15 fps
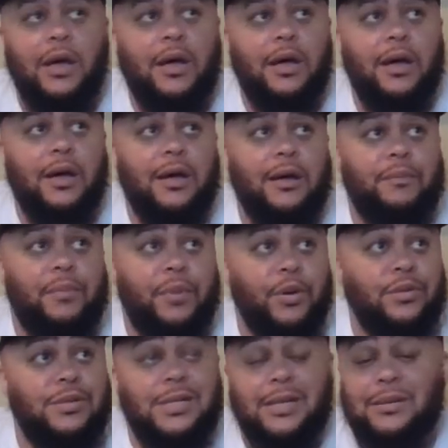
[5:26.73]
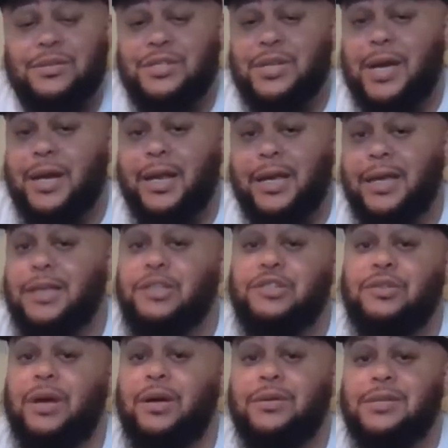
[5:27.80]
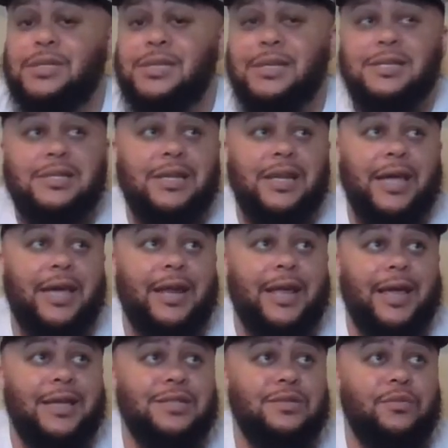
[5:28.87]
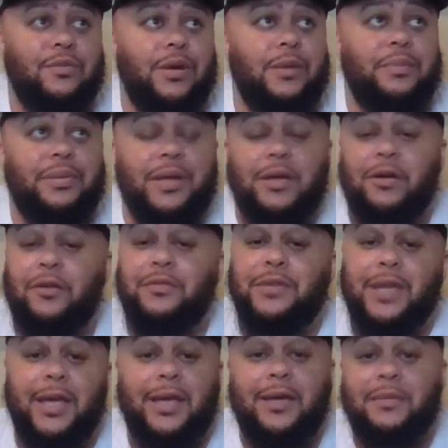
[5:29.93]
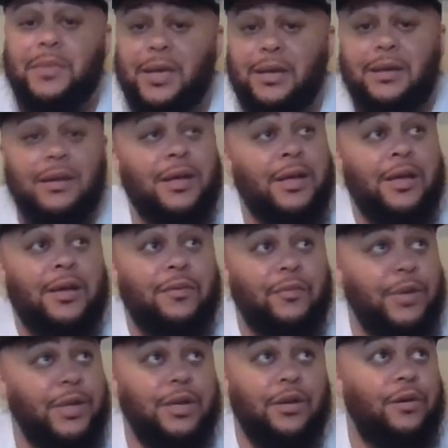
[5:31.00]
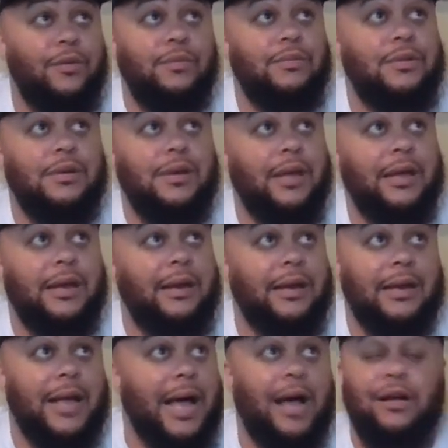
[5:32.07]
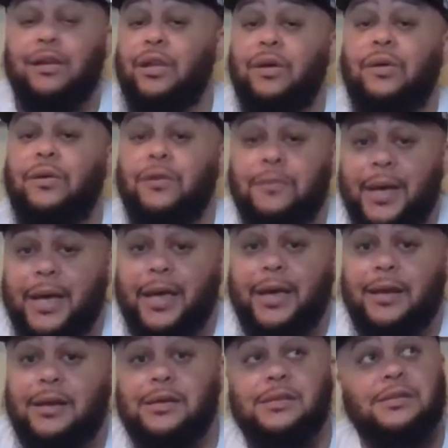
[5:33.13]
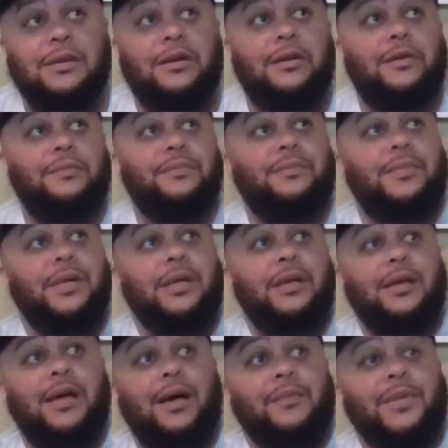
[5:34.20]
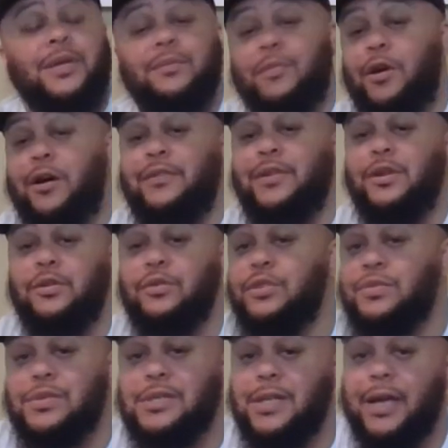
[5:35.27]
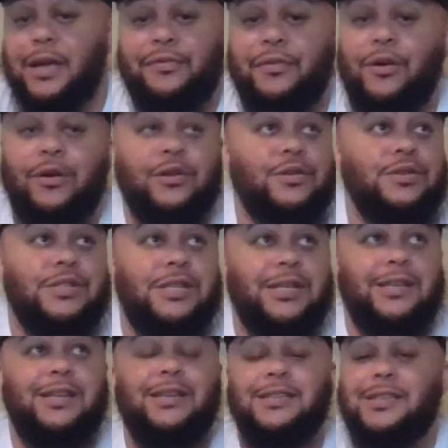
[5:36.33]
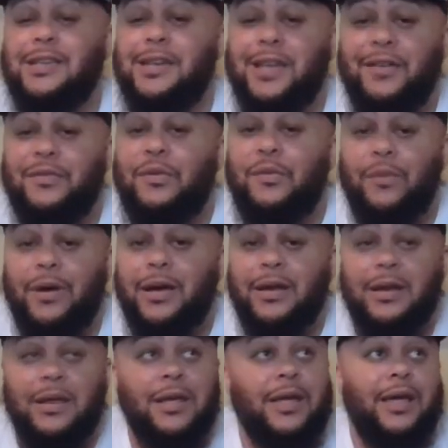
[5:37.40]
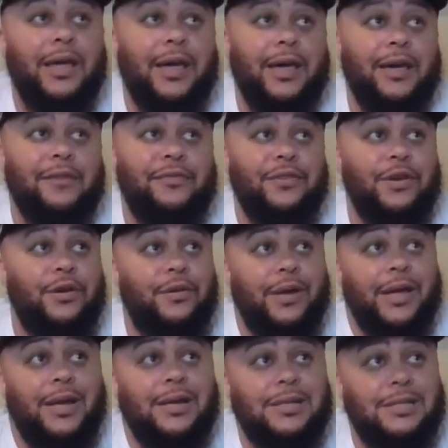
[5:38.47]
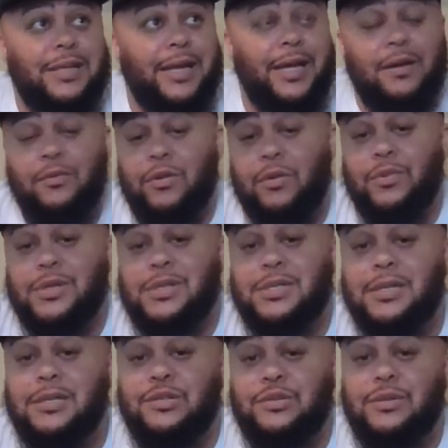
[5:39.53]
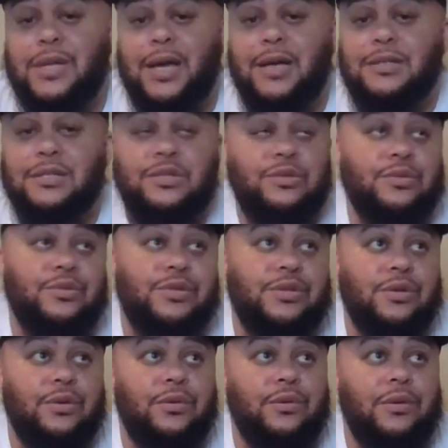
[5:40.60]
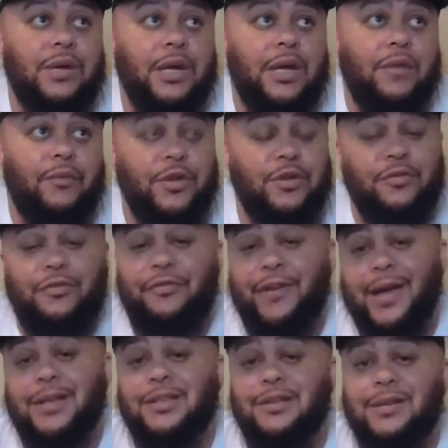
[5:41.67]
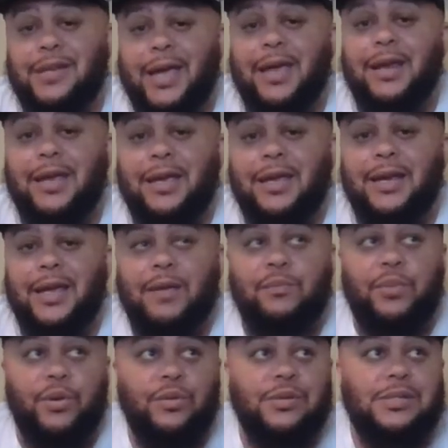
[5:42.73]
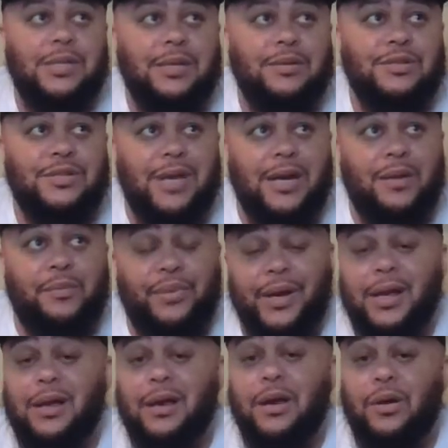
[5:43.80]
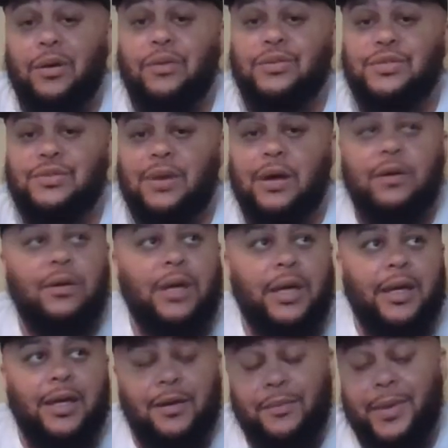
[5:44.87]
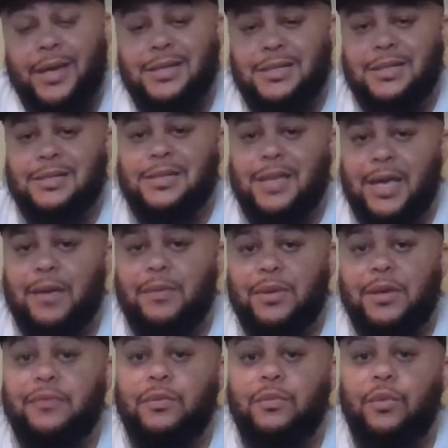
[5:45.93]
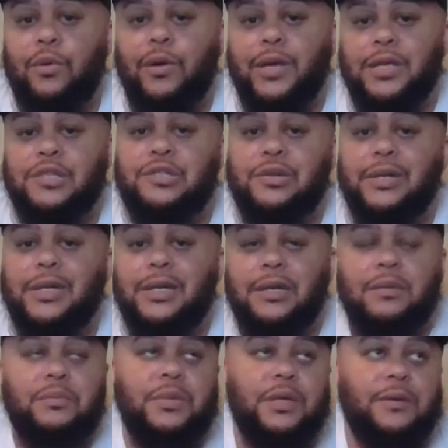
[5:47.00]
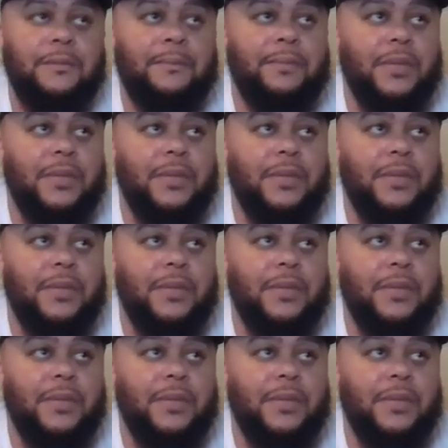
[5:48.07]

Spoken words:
Both teams trying to end drought. Cincinnati hasn't won a playoff game in we know in how long, man. Because, I mean, Marvin Lewis was there for all those years and never won. And for the Raiders, they ain't won one since 2002. So when you factor that in, that both teams trying to break a long drought, it makes this game even more intriguing to me.